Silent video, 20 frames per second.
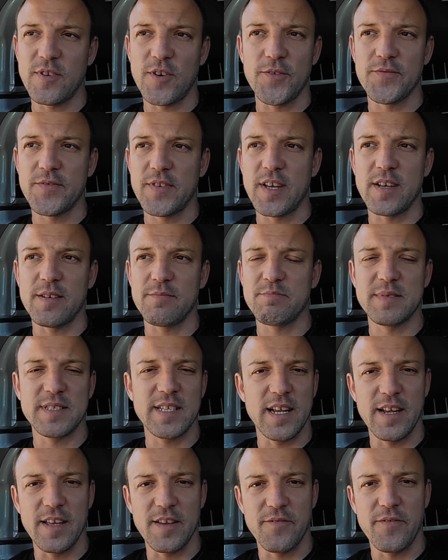the
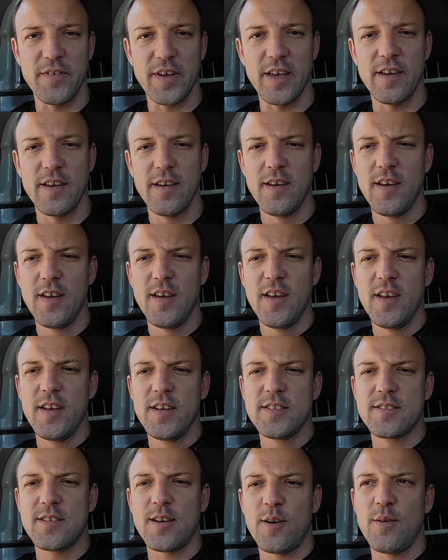selling fee.
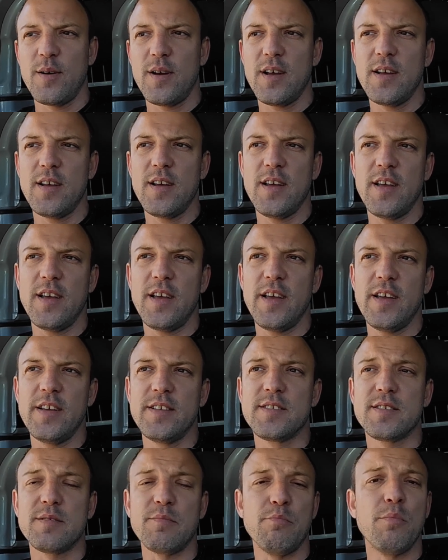So
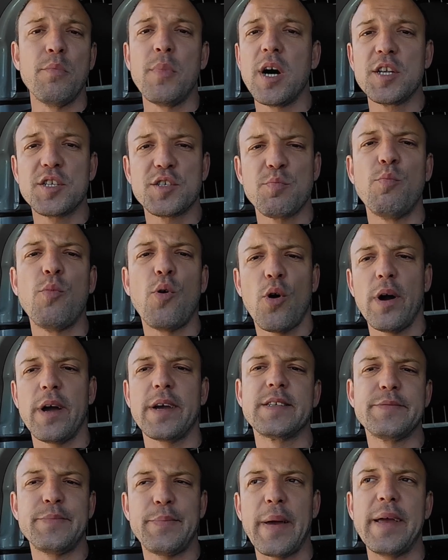it's much more
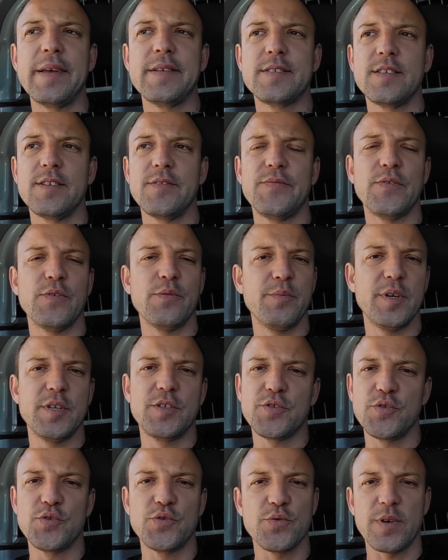expensive for me
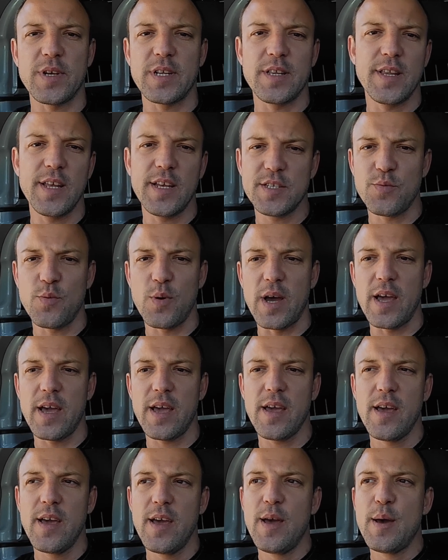to do it this way.
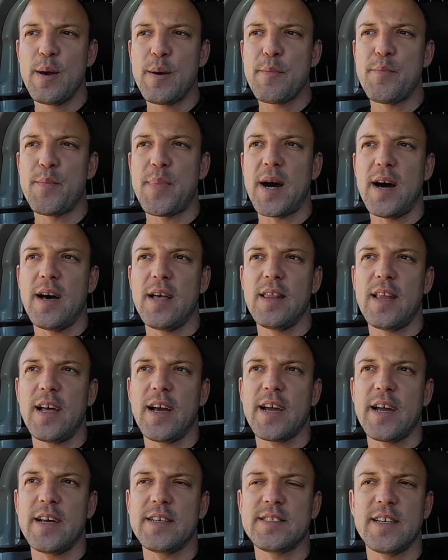But
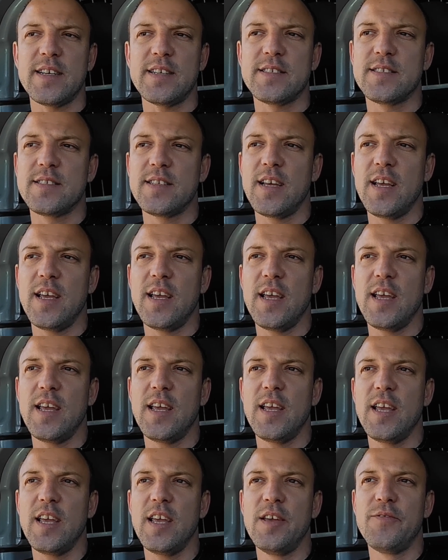like I said,
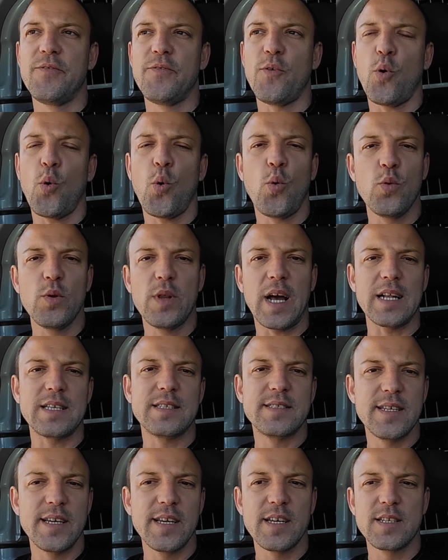if all that
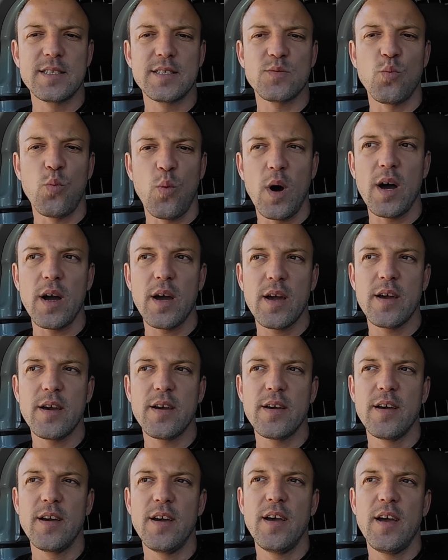things work,
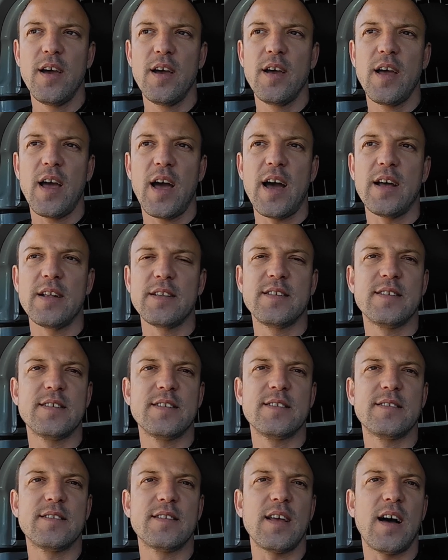and
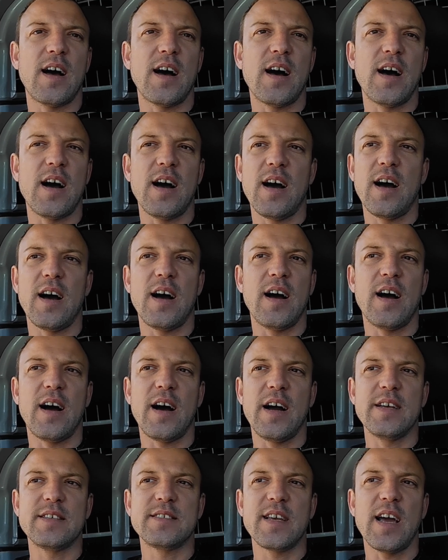
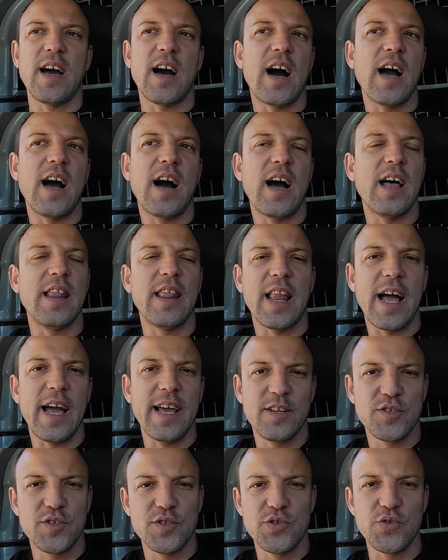I say I
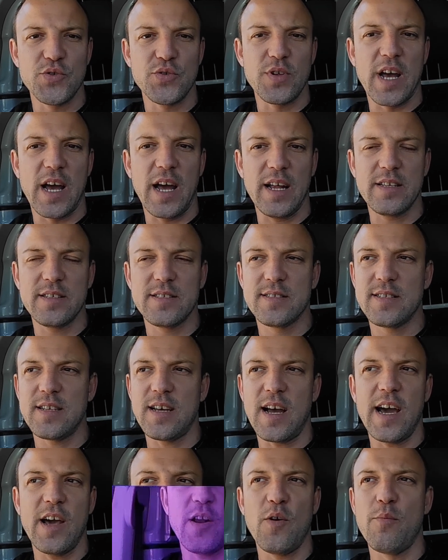like to do that,
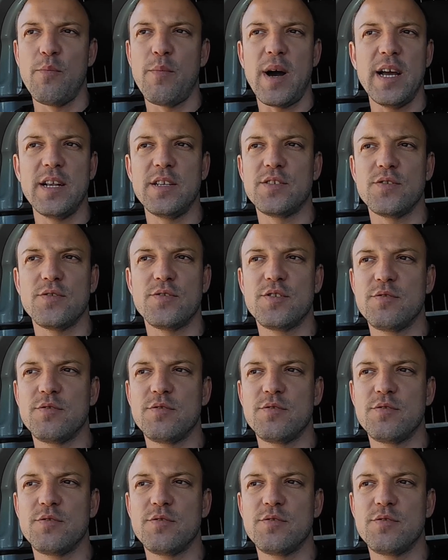I don't mind to